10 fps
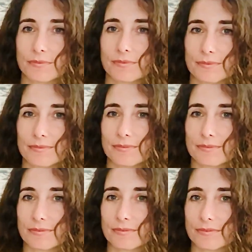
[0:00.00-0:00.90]

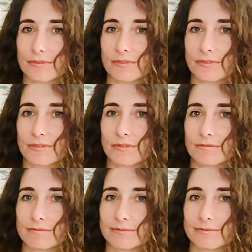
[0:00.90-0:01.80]

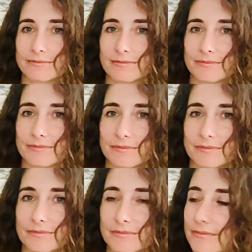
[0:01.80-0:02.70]

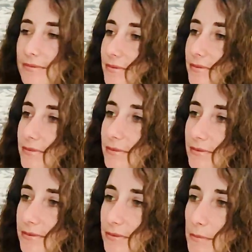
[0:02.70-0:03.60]

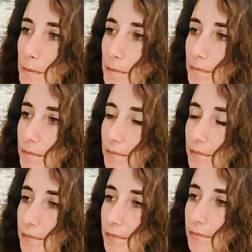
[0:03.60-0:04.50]

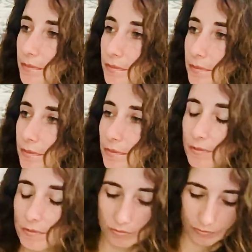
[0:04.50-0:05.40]

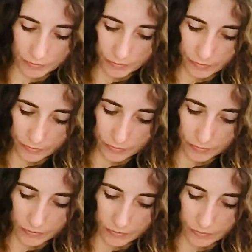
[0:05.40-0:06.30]

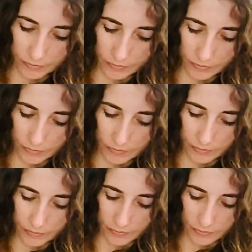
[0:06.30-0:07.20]

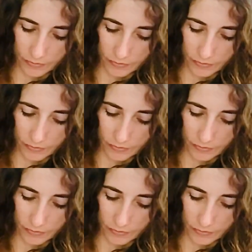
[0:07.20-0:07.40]
(not speaking)